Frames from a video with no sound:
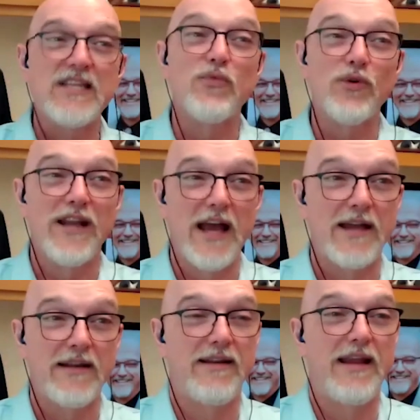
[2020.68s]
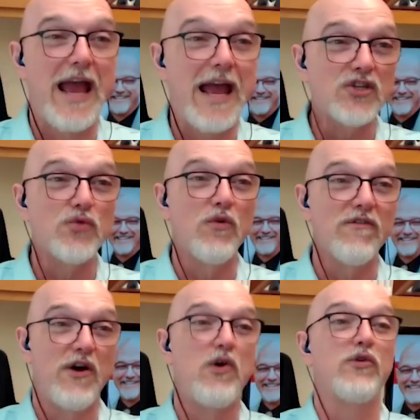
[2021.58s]
these were not
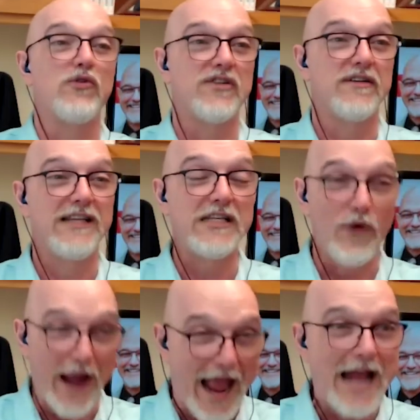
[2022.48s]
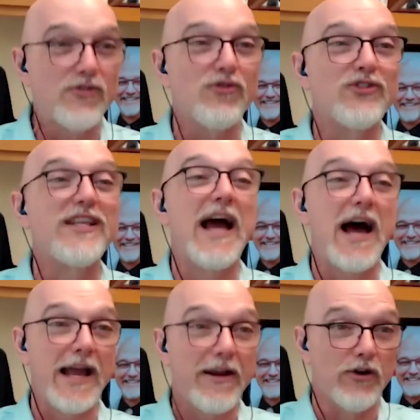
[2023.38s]
actual voters. These were actors they
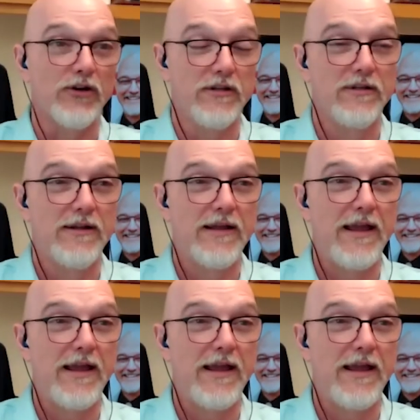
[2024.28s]
hired.